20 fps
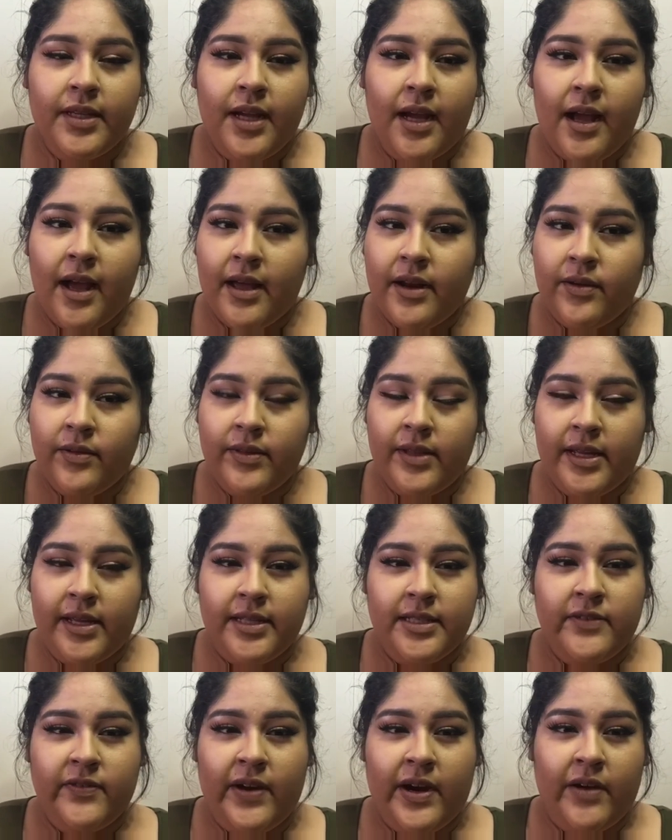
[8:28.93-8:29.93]
I don't think
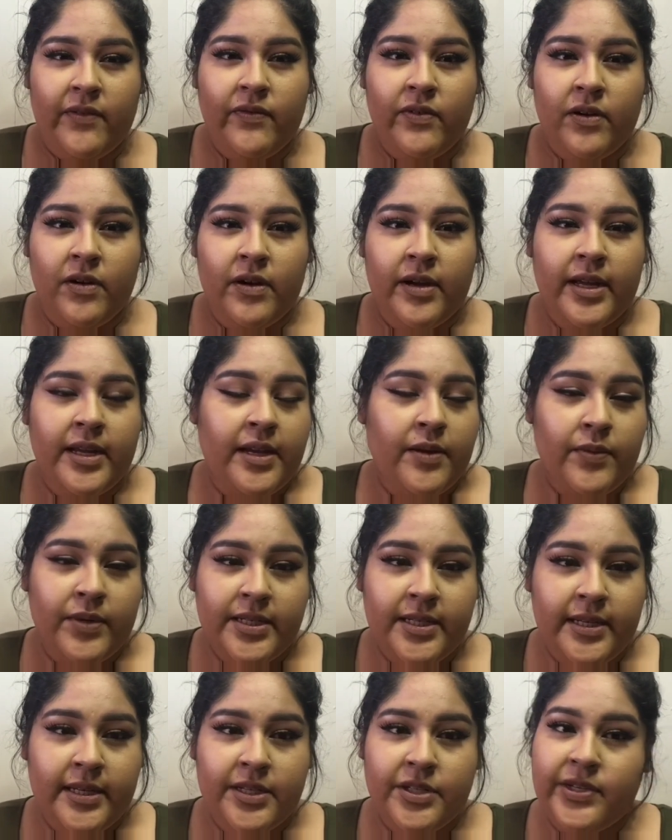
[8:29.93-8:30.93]
it's fair for
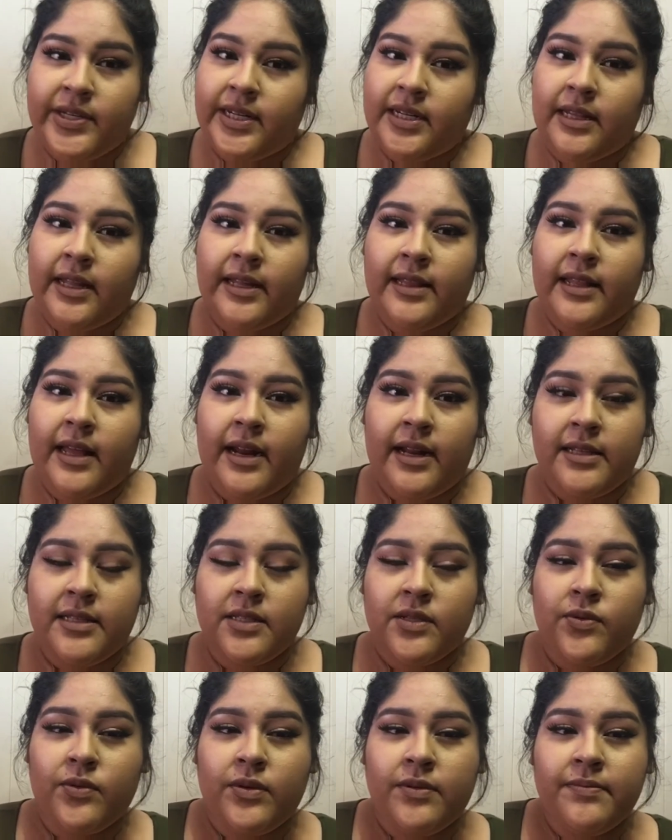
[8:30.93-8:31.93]
anyone to get treated like that
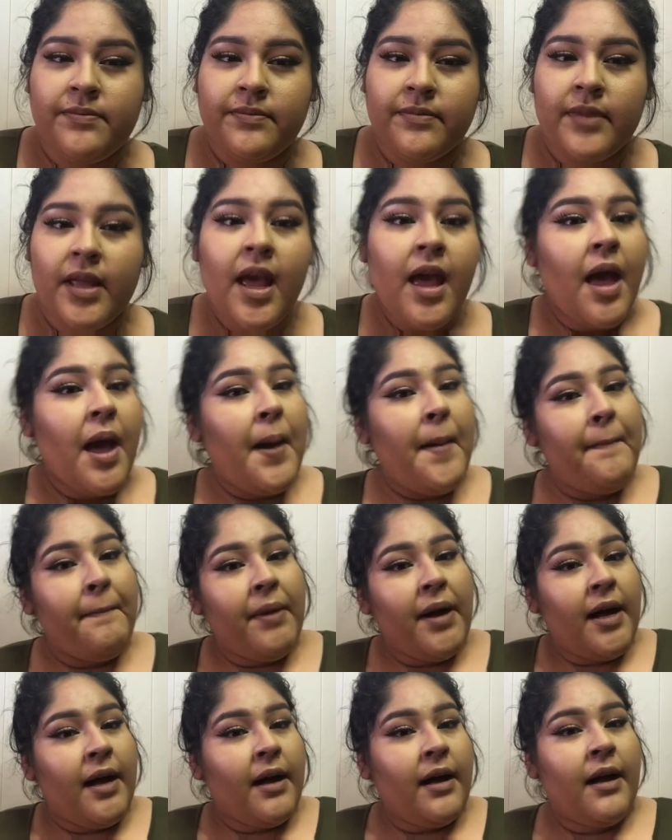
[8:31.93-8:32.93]
at school.
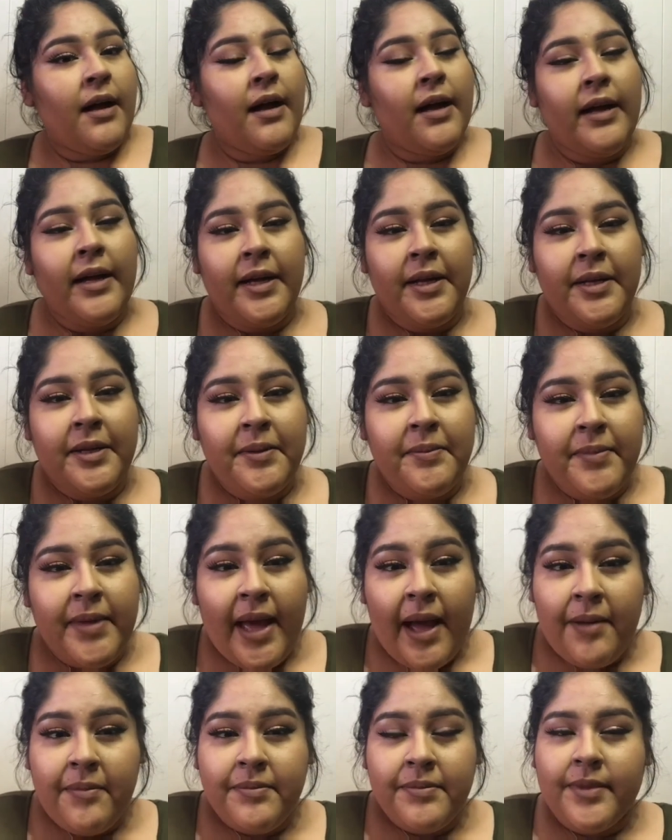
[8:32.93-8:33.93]
But
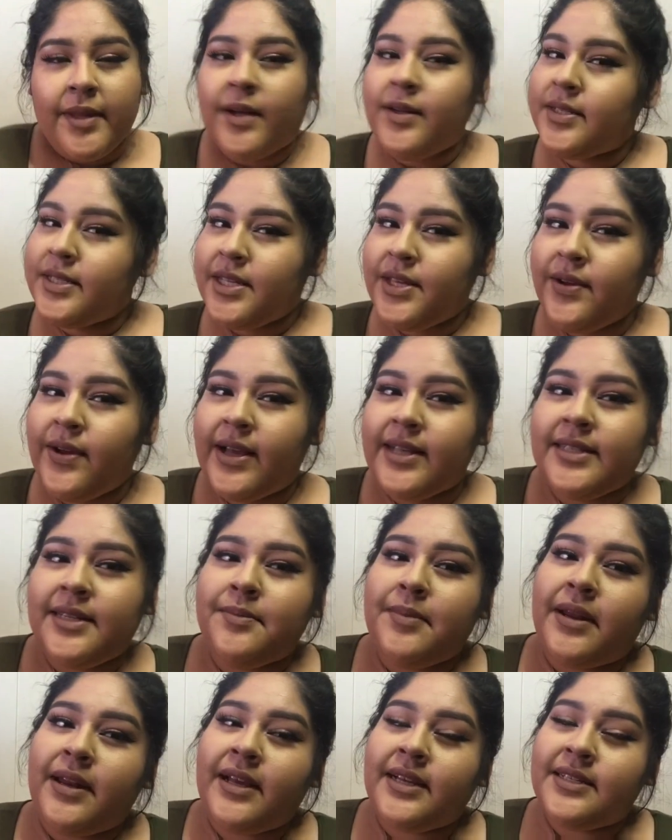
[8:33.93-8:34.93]
yeah, I'll see you guys
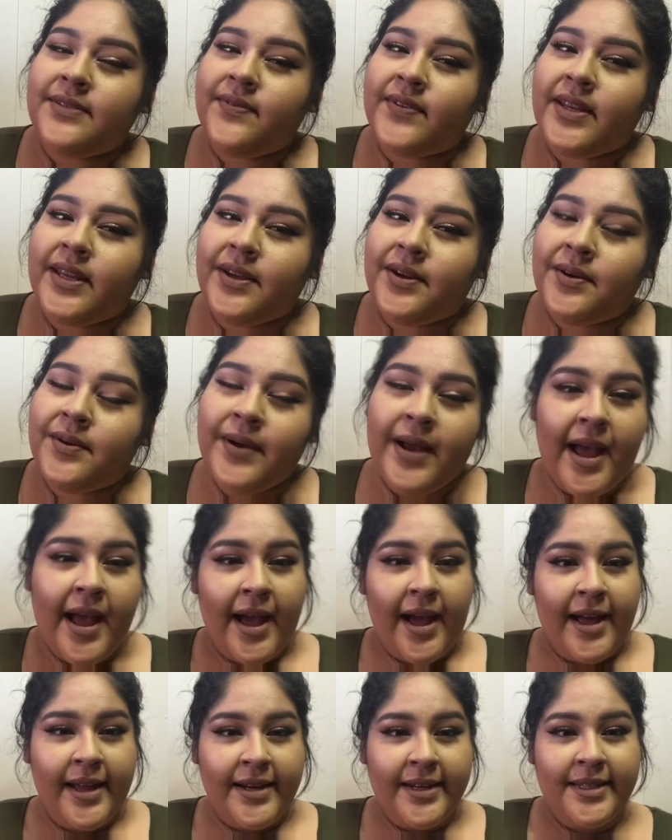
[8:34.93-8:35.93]
in my next video,
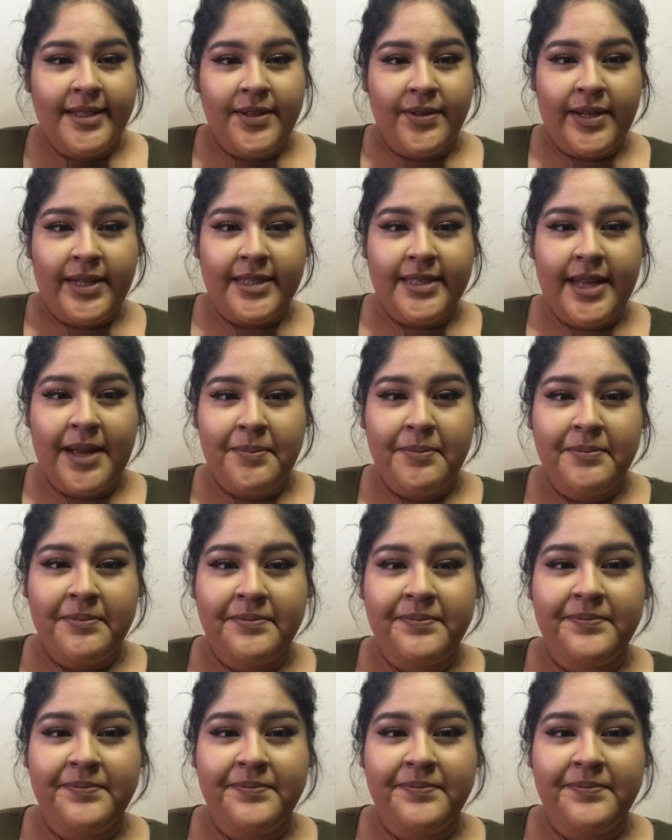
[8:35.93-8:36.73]
and until next time.